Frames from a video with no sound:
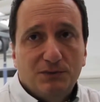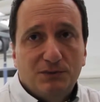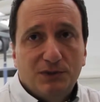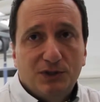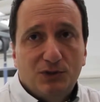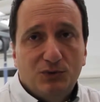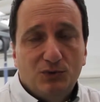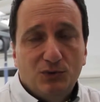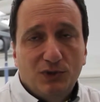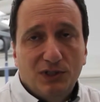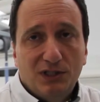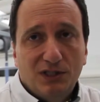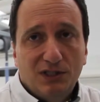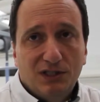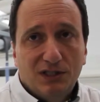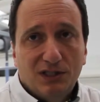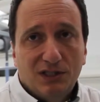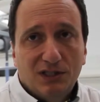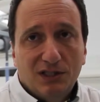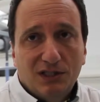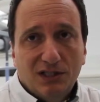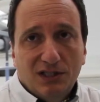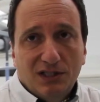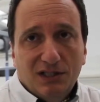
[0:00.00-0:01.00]
between
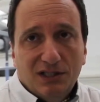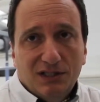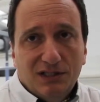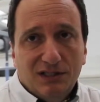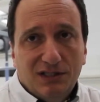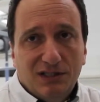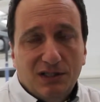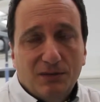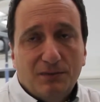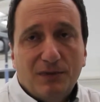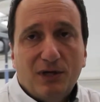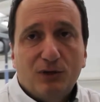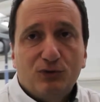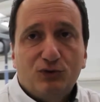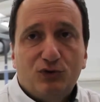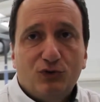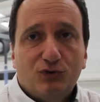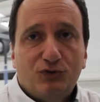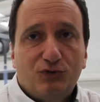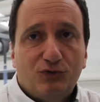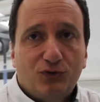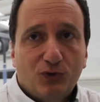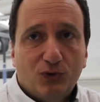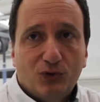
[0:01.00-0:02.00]
the amount
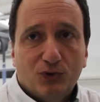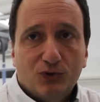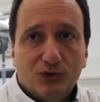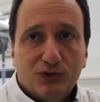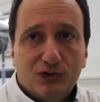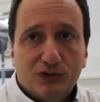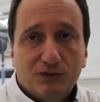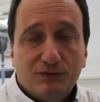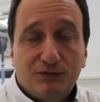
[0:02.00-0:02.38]
of force,